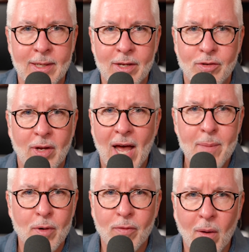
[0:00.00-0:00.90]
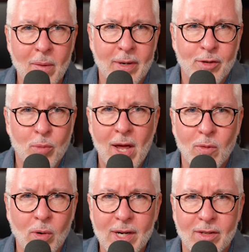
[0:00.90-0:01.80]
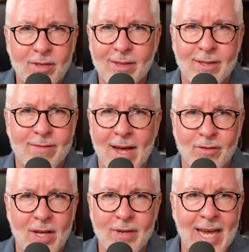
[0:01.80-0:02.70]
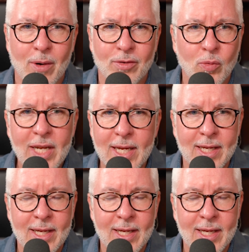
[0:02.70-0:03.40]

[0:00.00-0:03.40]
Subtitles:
So a high performer, but he's probably working 65, 70 hours a week.